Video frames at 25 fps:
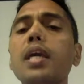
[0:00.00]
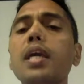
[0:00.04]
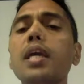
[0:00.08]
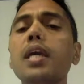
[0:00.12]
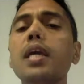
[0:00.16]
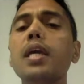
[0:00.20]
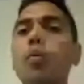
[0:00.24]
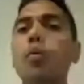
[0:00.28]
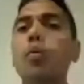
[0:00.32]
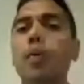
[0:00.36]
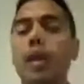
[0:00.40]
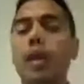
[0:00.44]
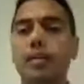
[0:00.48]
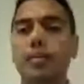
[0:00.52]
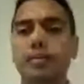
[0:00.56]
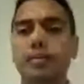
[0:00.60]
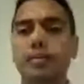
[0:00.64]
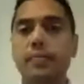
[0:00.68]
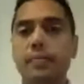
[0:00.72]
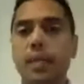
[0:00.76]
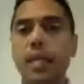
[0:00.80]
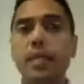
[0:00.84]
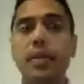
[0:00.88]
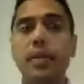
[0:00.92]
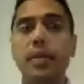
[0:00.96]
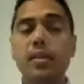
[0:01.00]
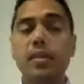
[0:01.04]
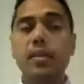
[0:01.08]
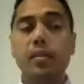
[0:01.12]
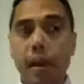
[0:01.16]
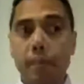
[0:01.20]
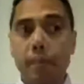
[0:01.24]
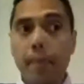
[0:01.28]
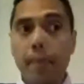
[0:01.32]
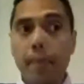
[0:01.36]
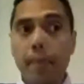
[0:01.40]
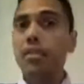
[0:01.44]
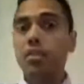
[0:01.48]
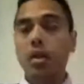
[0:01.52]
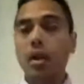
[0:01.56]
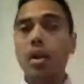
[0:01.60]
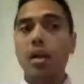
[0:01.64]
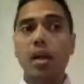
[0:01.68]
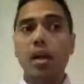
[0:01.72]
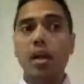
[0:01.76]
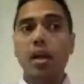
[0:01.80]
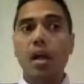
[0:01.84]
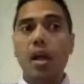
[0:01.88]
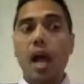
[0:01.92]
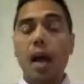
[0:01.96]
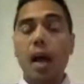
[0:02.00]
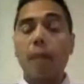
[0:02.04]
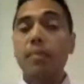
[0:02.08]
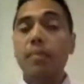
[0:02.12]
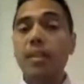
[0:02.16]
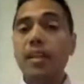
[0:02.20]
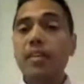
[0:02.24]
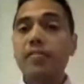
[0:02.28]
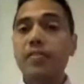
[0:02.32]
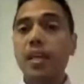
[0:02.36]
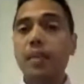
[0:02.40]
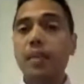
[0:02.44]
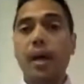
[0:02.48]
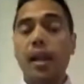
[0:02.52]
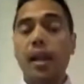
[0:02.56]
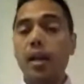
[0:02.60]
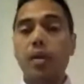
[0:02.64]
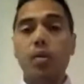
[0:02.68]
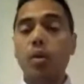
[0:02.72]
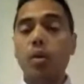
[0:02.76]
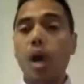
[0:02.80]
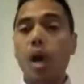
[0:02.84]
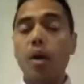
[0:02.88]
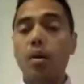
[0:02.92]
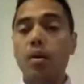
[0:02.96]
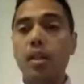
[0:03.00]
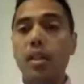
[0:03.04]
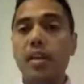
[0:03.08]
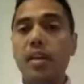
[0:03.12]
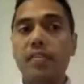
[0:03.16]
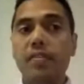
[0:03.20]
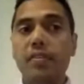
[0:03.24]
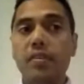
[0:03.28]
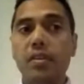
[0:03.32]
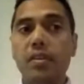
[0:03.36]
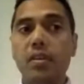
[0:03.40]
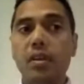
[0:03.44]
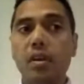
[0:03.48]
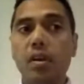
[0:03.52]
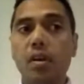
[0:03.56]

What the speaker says: thinks, if I bend, it's going to hurt. I'm lifting bad. I don't know how to lift.